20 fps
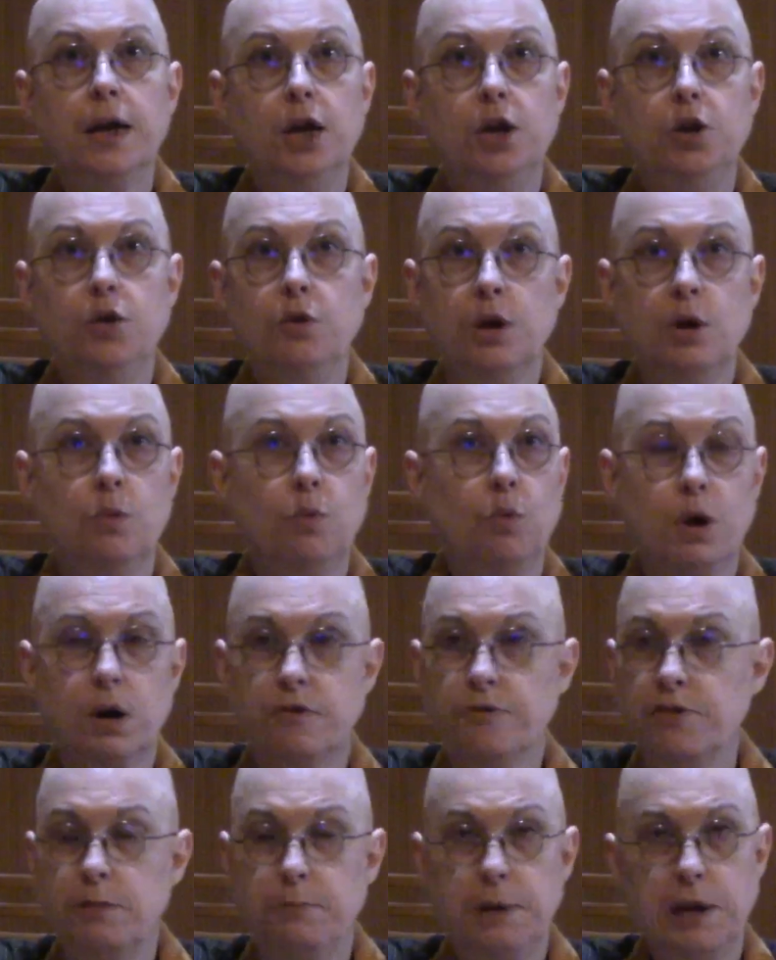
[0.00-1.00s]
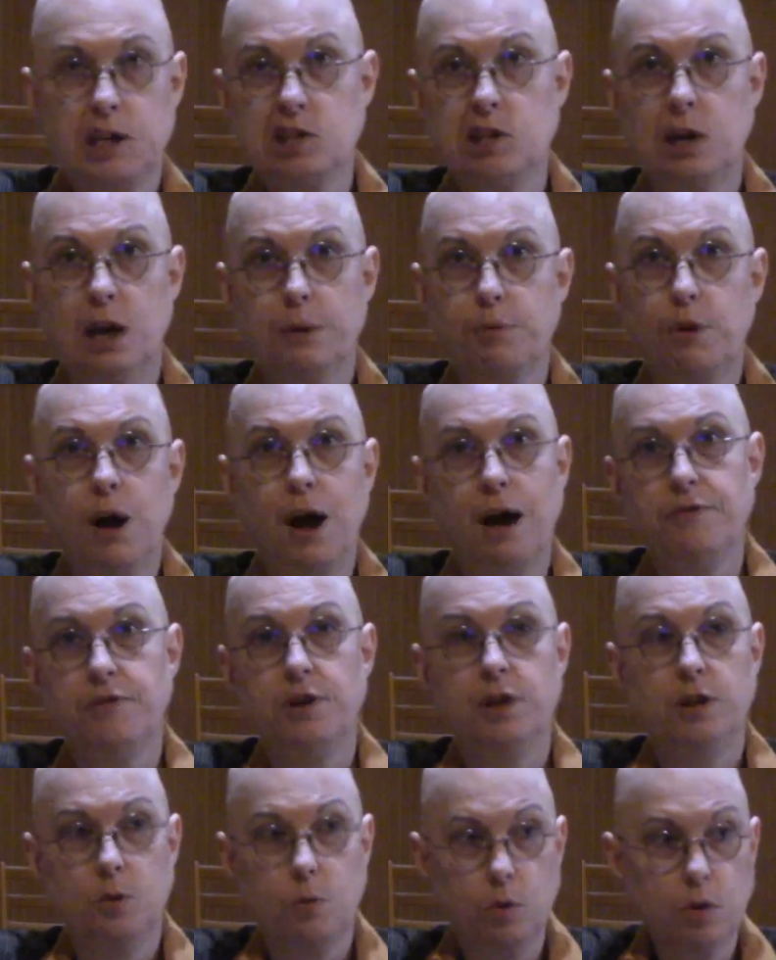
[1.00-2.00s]
You can work for the best nonprofit
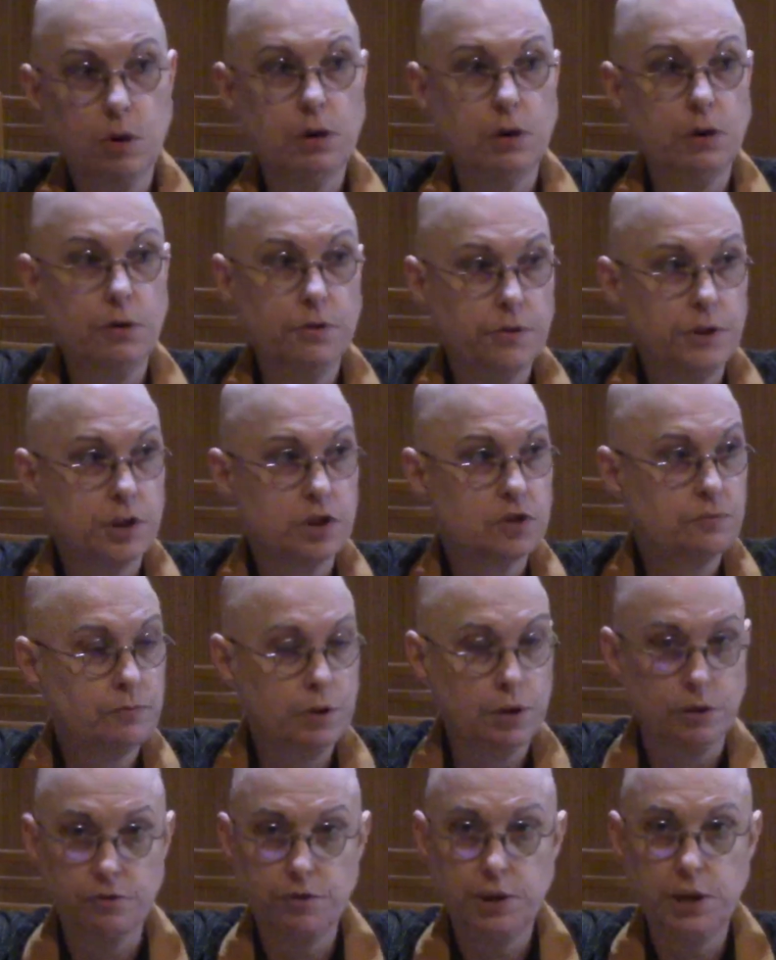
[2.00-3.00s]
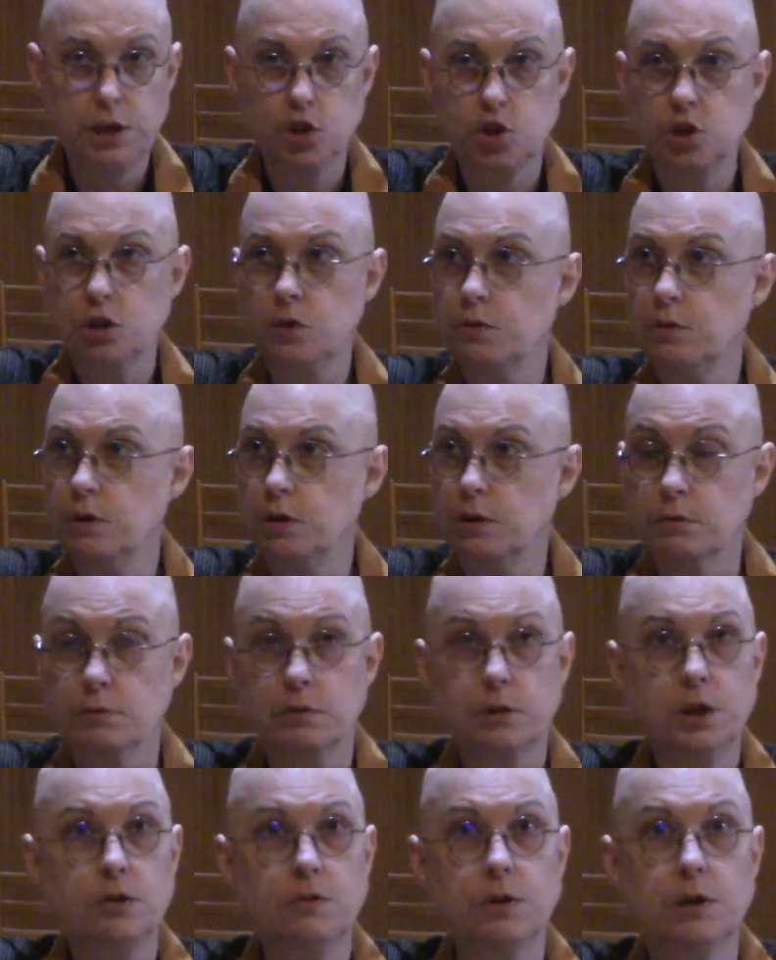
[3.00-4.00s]
in the world that's, feeding children or
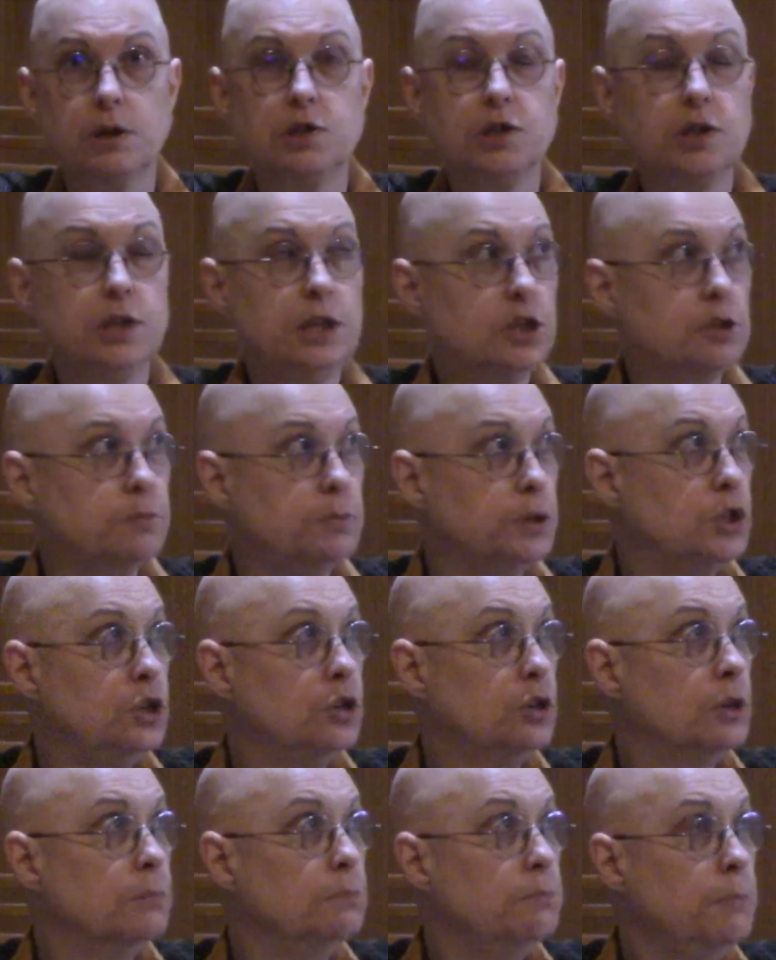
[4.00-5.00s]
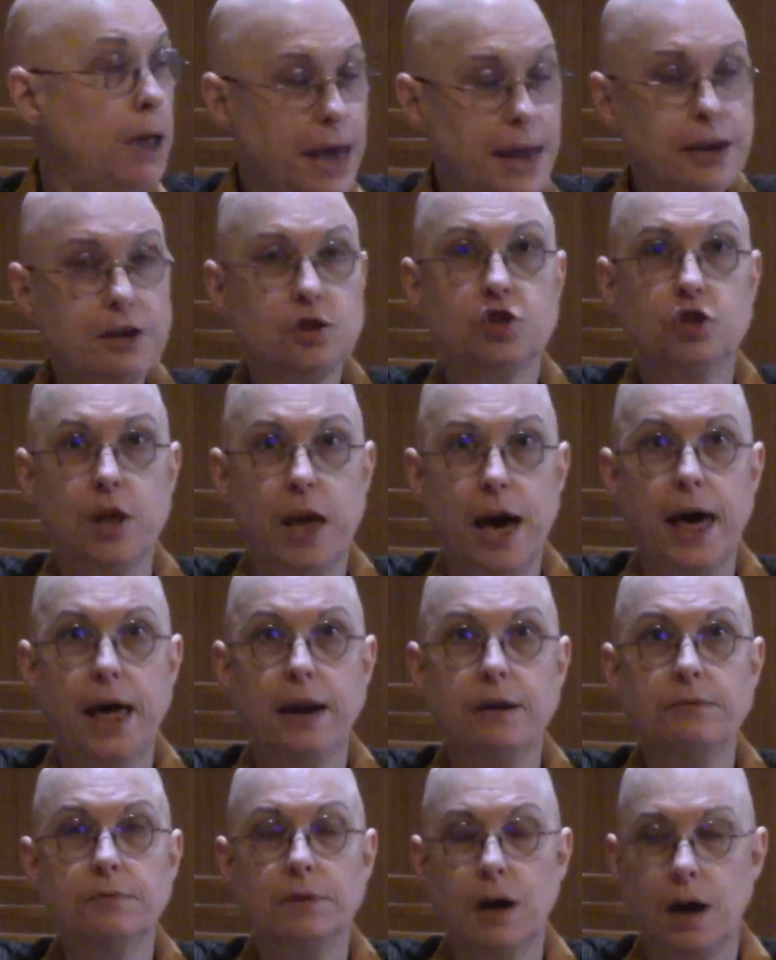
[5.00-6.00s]
curing disease, but you can manage
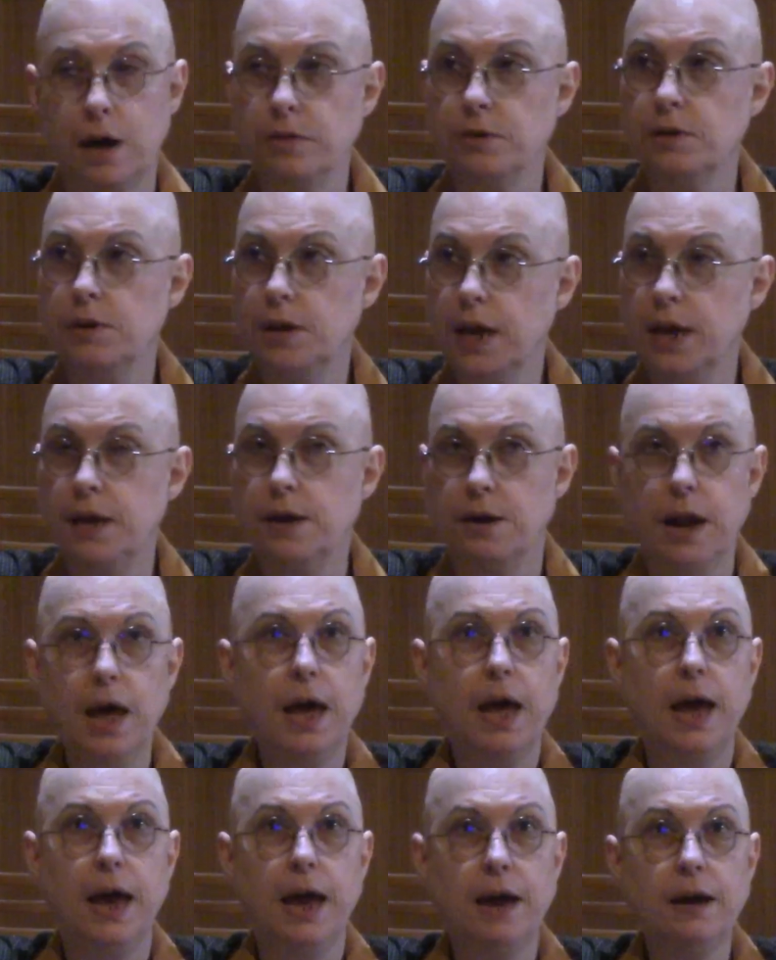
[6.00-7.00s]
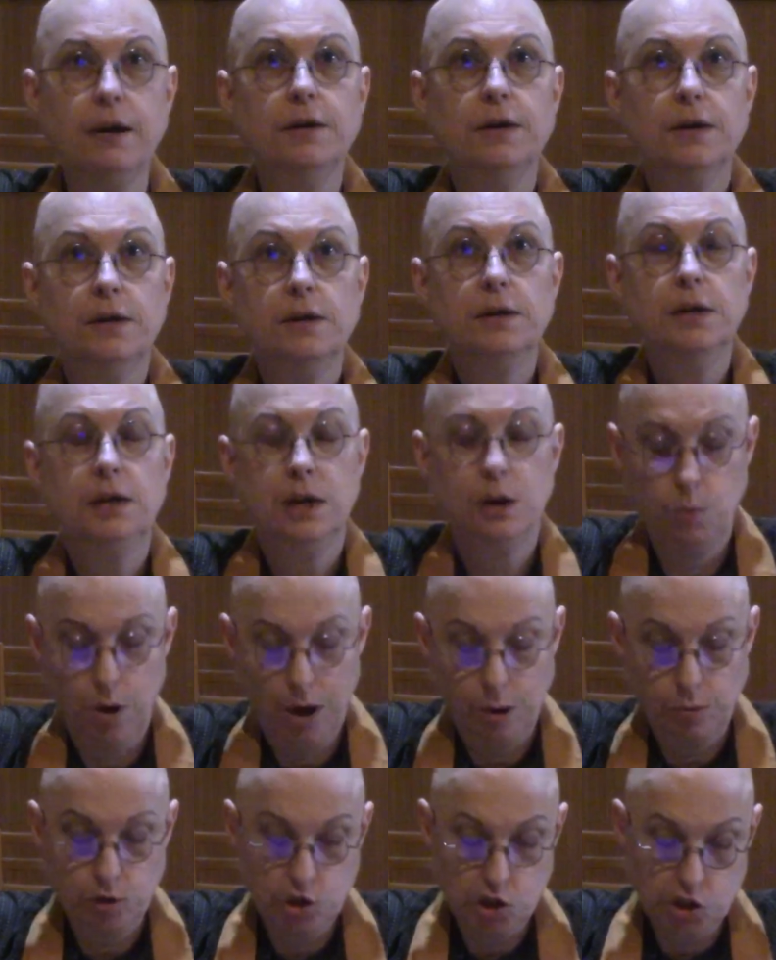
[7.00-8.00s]
that on the day-to-day in a
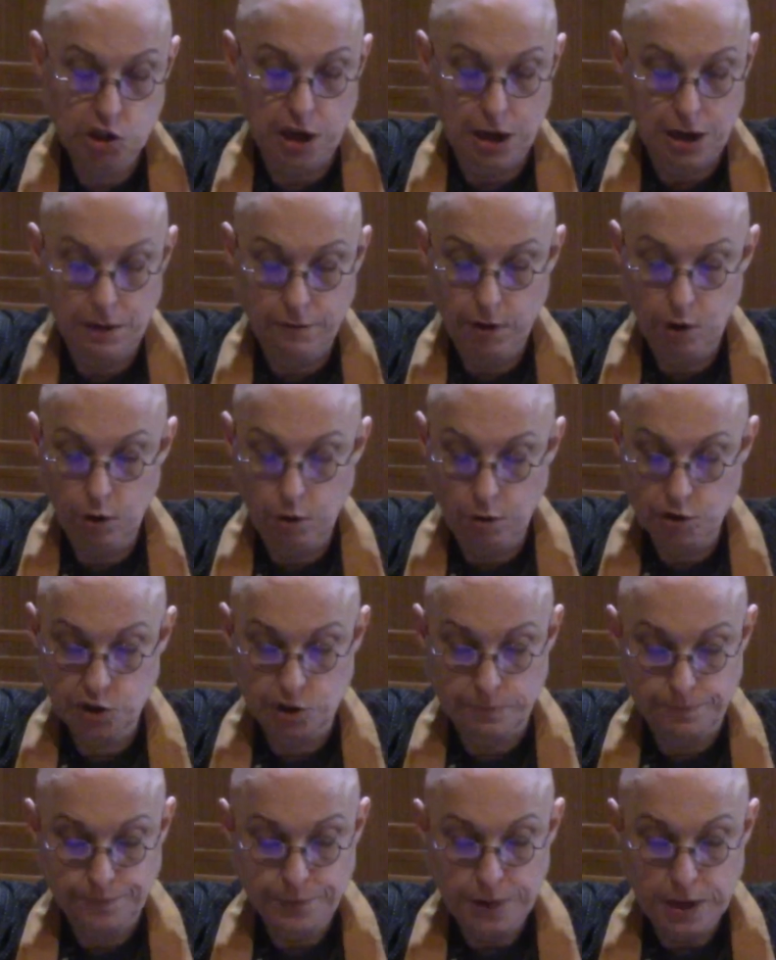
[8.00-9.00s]
way which is kind of unwholesome.